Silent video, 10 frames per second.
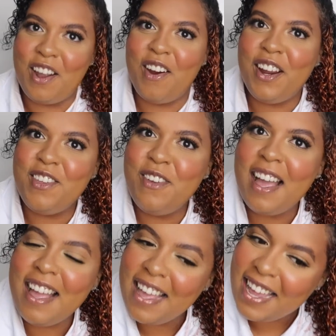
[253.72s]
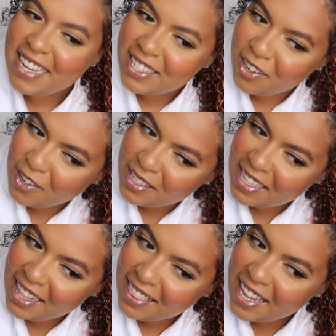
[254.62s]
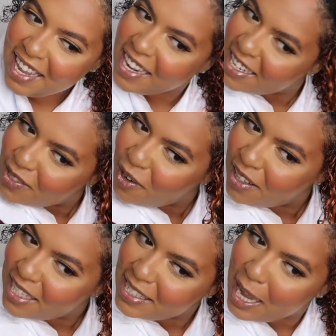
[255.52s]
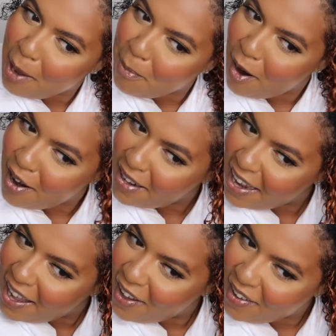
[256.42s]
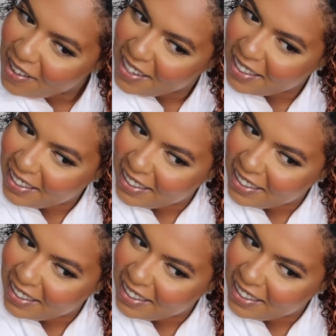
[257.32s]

All right, you guys, here goes nothing because we're on the top part now.